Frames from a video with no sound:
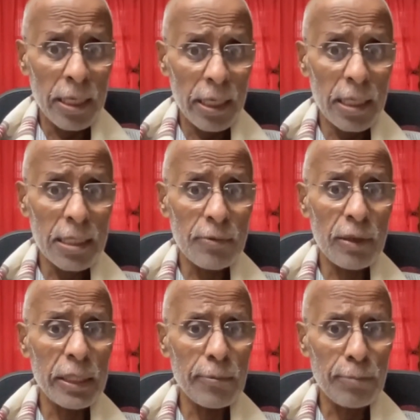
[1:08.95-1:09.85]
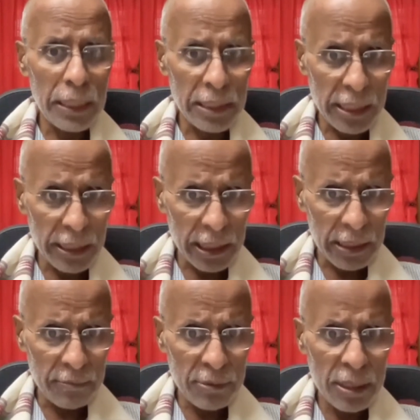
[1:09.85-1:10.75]
is when the patient
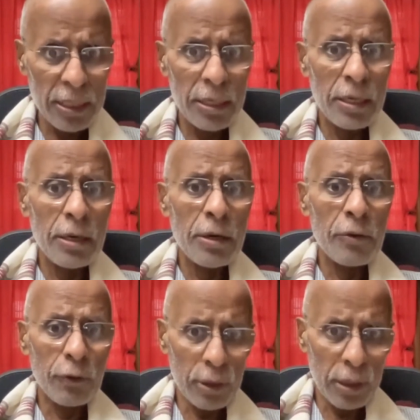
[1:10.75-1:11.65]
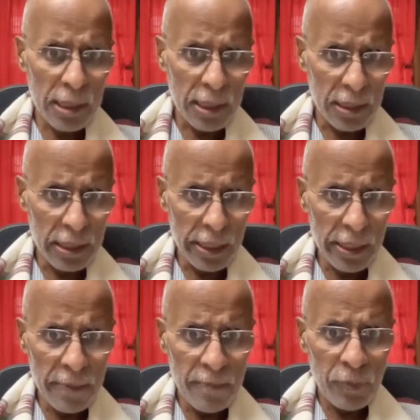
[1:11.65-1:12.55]
comes for a surgery,